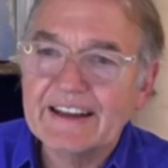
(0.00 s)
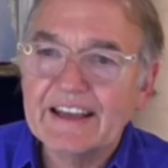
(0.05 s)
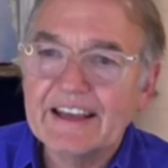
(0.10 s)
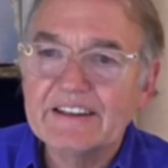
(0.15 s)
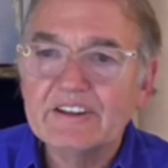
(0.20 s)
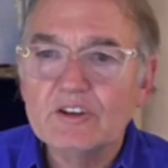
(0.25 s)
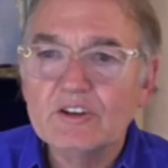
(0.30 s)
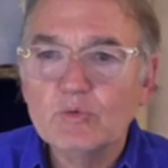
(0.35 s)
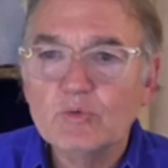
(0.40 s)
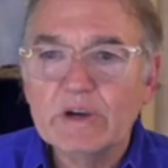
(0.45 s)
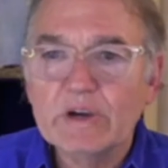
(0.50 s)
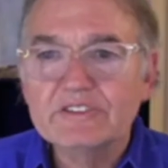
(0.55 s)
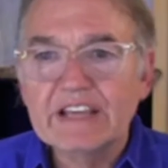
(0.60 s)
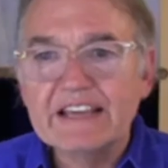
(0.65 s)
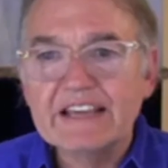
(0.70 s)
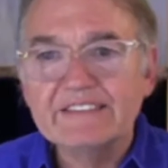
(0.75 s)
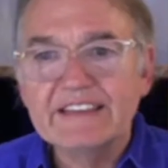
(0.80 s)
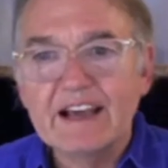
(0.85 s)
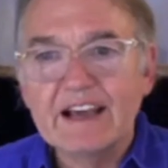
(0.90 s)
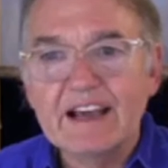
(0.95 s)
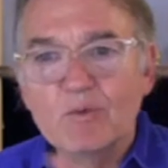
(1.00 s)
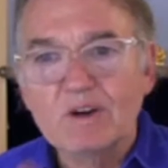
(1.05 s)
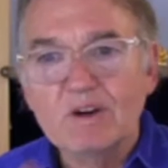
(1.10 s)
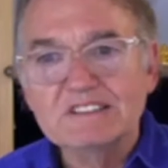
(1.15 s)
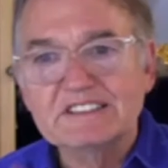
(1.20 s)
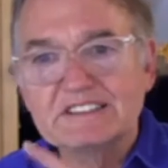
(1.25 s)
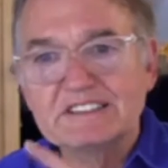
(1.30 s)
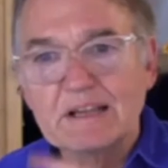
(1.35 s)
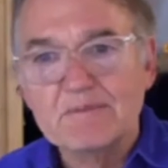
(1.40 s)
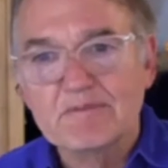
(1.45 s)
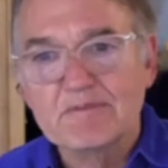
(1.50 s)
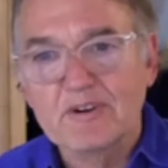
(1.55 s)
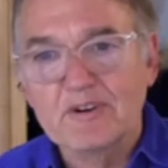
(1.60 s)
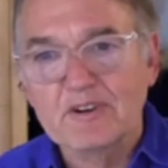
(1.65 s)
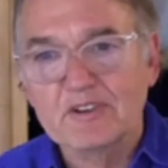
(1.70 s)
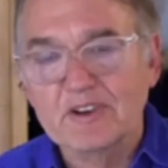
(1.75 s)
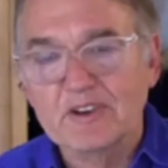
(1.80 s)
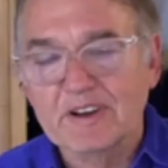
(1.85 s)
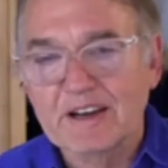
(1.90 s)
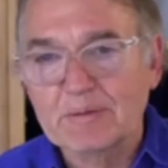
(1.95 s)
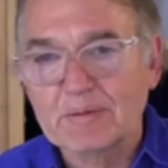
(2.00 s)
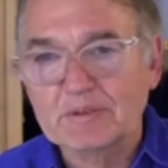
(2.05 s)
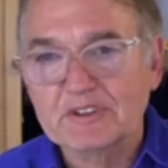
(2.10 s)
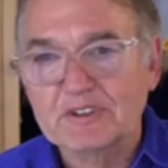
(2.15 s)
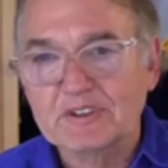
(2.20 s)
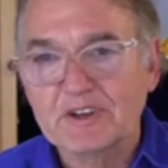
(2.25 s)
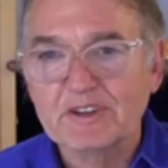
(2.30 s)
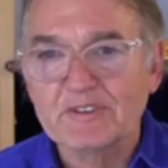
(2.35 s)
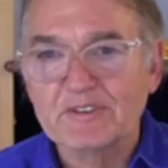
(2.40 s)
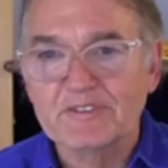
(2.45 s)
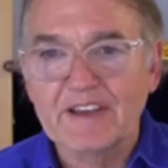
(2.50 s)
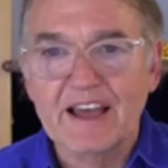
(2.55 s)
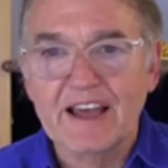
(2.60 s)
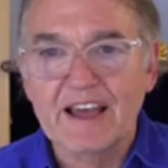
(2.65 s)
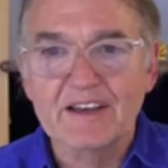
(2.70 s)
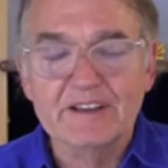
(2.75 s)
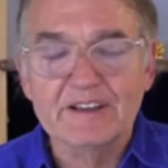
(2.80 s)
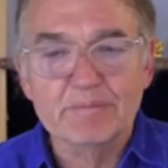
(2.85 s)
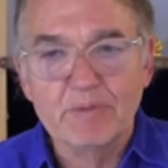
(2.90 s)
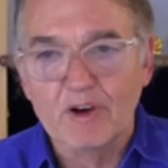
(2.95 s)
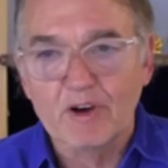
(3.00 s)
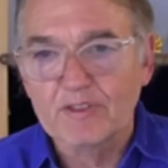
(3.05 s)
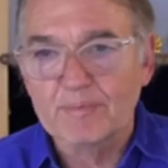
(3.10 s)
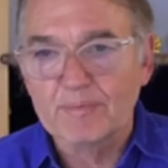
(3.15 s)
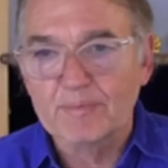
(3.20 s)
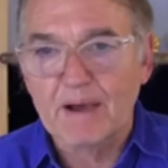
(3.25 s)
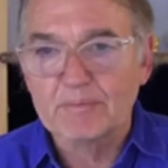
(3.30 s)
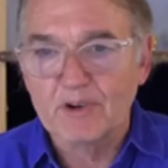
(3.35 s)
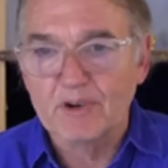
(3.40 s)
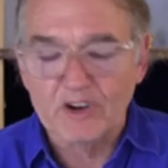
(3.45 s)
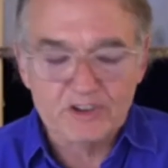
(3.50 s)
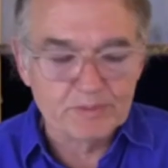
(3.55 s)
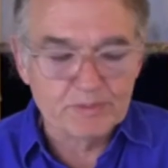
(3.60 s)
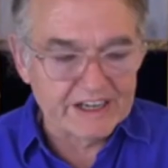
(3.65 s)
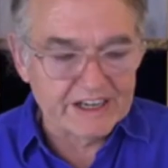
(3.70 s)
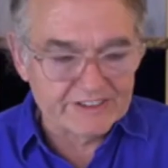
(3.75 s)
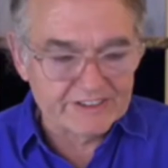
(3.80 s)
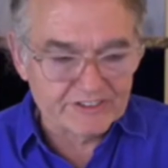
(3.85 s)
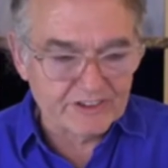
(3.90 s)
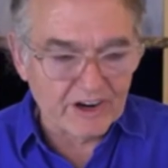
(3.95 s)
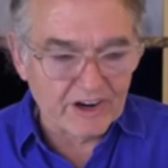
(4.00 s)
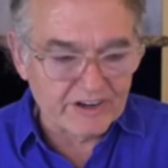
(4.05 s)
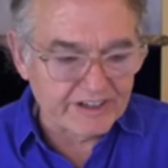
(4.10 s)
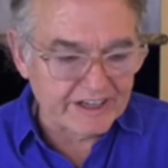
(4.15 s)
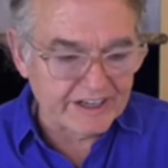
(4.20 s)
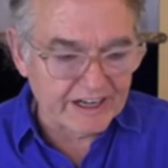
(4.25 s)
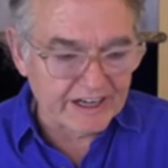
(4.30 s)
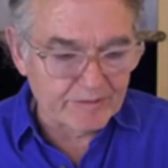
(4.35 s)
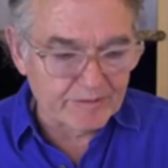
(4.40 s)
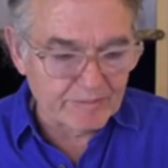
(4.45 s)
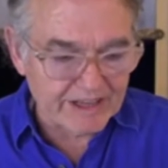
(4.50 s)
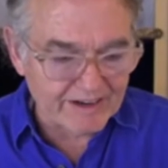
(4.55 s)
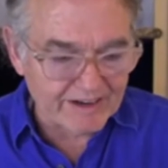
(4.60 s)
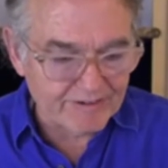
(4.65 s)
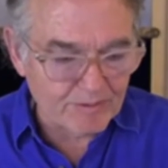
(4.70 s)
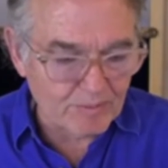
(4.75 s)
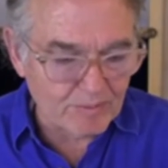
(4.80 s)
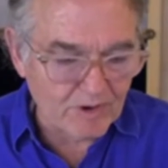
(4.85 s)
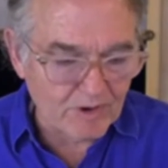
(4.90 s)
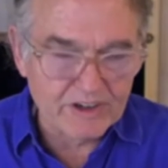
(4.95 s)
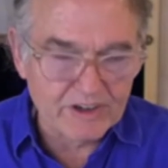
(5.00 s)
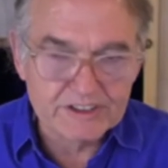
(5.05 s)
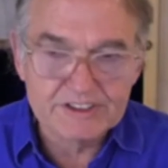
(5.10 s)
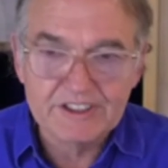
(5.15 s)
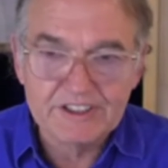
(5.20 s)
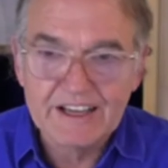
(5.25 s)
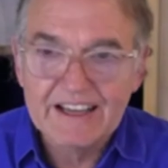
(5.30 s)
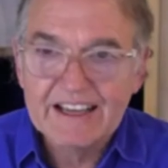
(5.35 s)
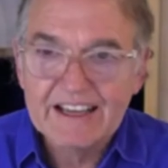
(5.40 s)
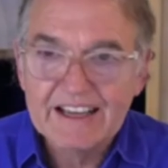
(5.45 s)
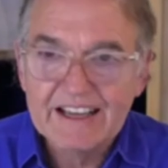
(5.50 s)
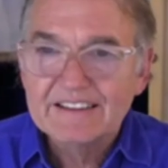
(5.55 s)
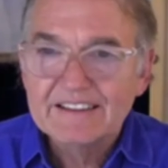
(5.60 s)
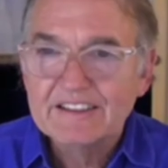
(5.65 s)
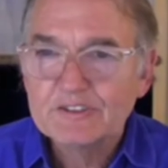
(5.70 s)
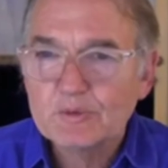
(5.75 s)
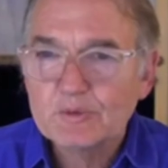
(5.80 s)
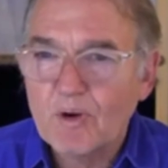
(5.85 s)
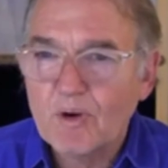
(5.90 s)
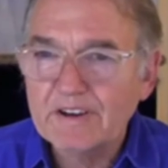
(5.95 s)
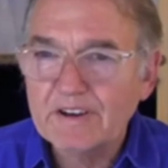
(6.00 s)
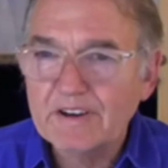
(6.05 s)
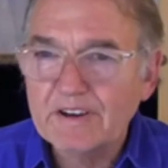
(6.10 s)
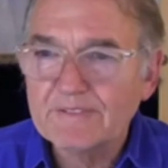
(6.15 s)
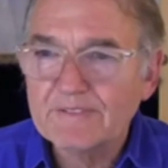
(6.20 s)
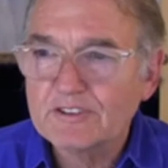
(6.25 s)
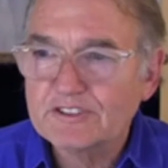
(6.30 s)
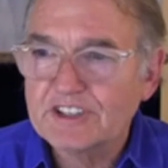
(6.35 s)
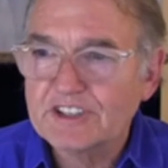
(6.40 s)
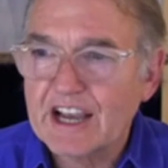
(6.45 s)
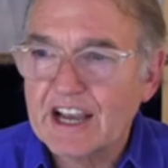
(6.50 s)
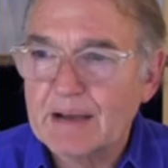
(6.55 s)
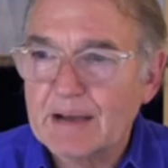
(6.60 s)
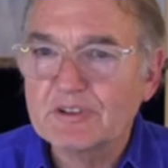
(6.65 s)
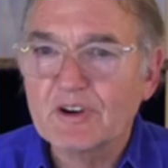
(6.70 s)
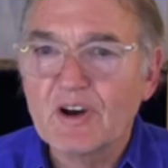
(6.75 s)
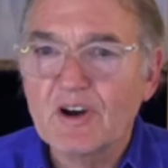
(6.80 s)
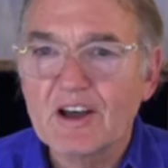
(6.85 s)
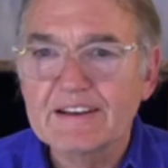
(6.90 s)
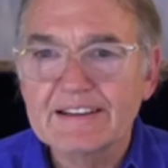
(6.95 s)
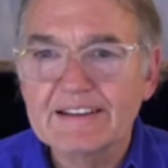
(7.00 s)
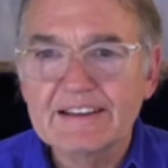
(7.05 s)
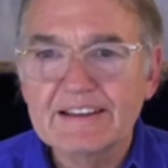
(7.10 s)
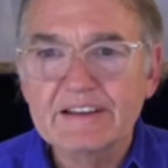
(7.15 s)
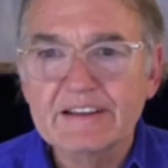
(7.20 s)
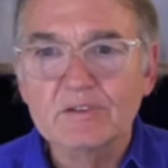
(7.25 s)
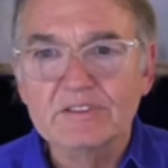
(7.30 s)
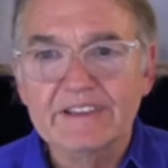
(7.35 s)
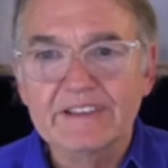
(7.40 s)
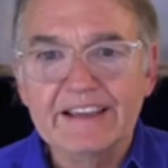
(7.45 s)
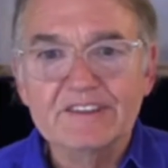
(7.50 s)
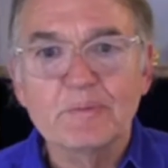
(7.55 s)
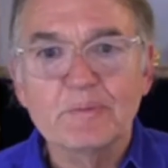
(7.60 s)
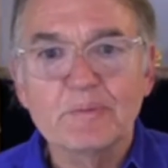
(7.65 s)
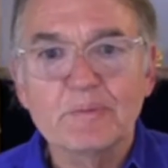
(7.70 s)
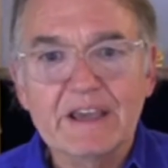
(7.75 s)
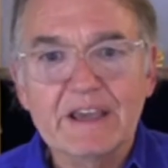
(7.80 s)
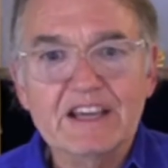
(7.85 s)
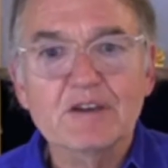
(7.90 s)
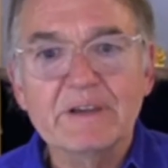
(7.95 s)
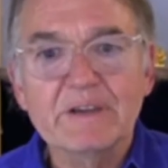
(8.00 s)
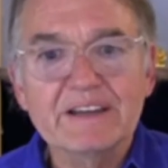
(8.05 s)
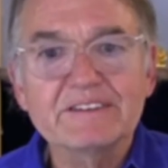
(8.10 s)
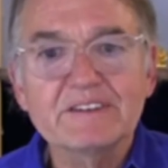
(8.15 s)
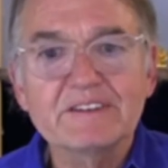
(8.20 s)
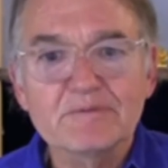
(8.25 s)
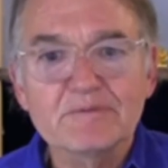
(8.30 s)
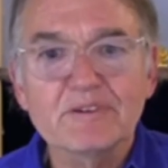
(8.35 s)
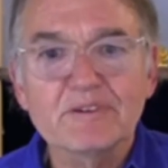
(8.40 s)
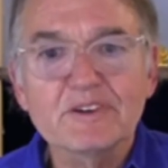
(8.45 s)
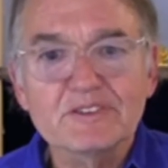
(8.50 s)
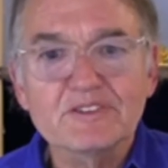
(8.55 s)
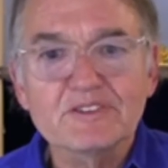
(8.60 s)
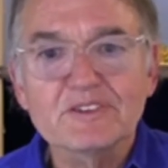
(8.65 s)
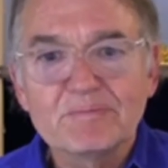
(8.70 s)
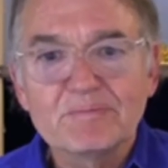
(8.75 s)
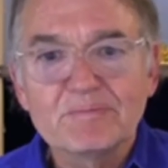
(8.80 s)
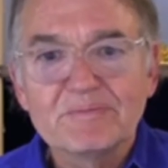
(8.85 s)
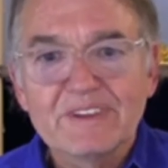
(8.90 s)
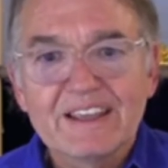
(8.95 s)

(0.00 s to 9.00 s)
And we'll take that one step further. And I'm sure you found in both my books, but it started in Men Are From Mars, this wonderful chapter on little things make a big difference.